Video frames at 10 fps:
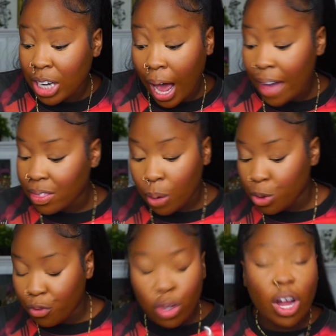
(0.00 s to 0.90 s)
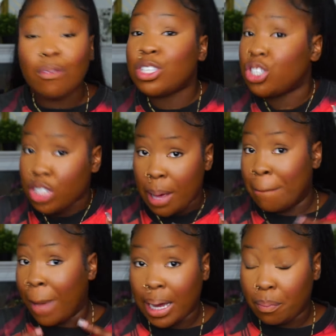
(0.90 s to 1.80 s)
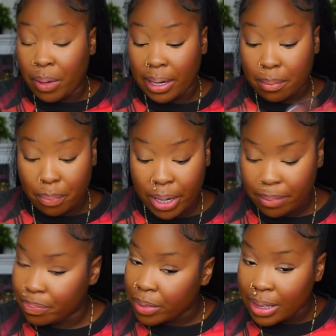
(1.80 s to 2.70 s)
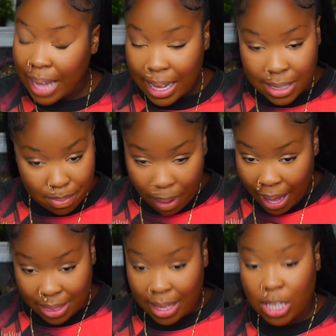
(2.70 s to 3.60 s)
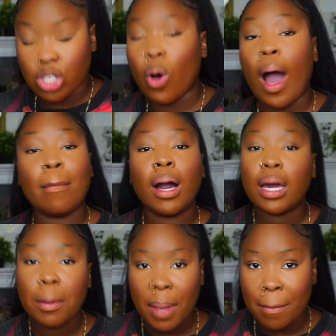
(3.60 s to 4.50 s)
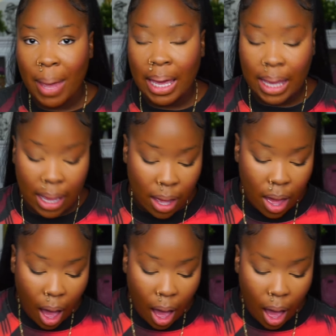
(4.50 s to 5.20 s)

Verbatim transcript: Like I thought it was full coverage in my opinion, but that's my thing. So I'm not gonna be baking.